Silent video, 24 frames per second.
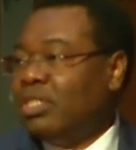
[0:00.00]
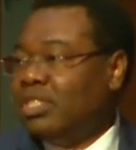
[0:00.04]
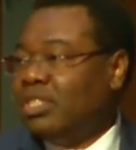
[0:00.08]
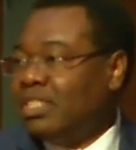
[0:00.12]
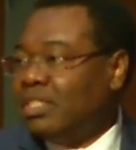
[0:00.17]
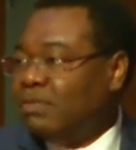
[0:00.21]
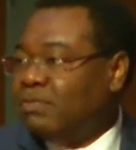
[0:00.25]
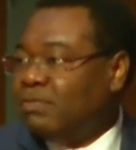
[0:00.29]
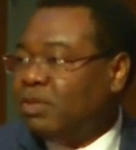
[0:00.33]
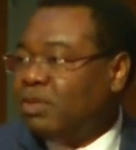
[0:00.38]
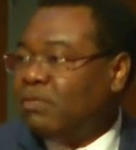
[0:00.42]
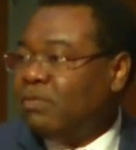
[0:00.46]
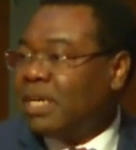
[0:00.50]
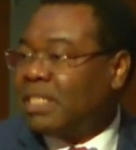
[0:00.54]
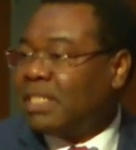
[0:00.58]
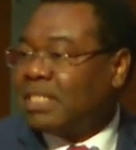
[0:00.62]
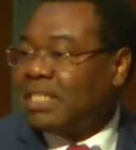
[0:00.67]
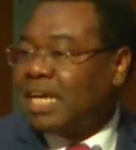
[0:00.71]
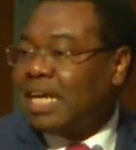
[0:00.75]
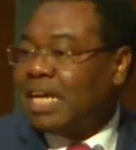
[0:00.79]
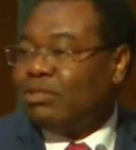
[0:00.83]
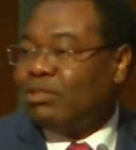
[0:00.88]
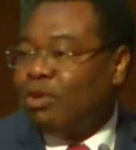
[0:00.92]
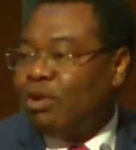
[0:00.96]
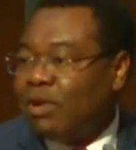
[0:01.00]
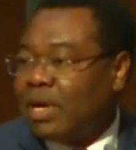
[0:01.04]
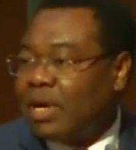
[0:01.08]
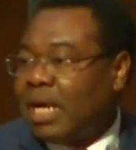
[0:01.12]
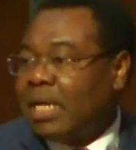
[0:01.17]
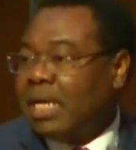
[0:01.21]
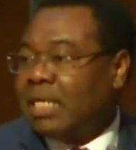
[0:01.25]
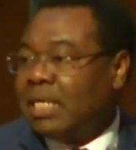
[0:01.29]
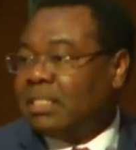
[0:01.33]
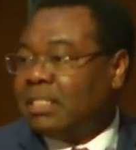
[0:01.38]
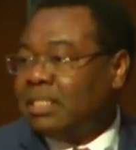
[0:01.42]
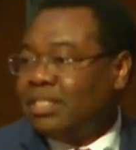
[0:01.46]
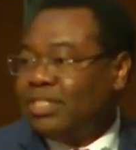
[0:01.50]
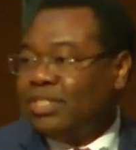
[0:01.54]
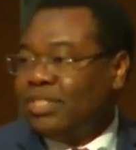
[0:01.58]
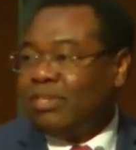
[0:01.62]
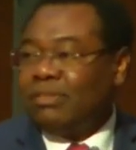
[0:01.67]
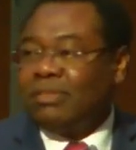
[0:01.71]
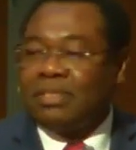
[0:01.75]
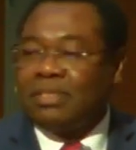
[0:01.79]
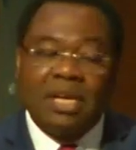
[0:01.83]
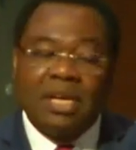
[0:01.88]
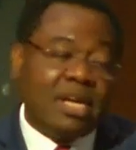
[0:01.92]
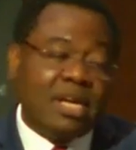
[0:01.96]
safety oversight
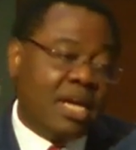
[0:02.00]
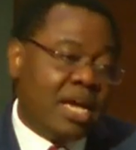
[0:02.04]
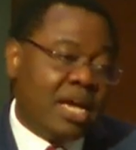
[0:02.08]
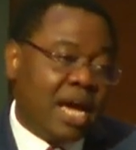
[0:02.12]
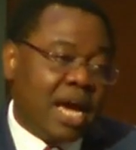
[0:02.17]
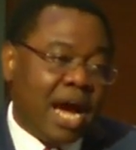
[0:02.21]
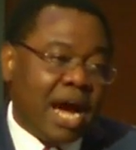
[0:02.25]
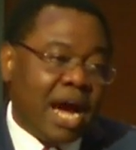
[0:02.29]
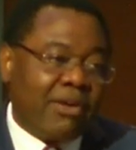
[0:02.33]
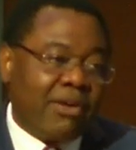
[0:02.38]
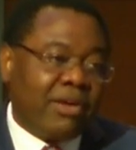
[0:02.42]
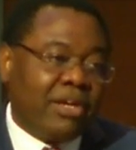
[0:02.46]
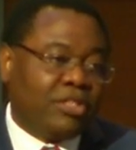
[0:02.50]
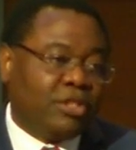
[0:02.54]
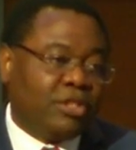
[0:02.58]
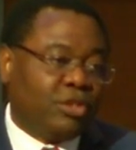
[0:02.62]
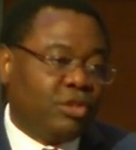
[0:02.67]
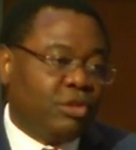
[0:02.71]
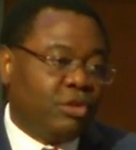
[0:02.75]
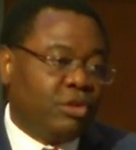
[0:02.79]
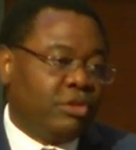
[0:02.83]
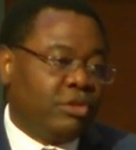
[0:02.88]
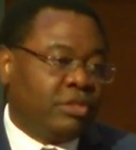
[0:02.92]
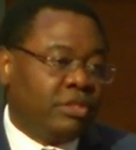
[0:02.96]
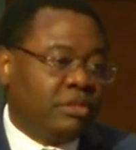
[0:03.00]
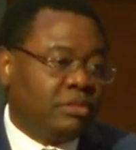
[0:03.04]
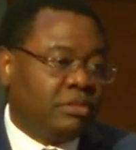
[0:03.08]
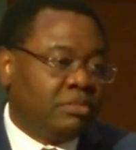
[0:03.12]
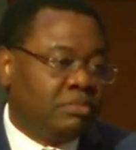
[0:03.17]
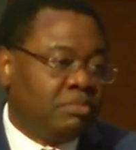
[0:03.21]
organizations, RSOs.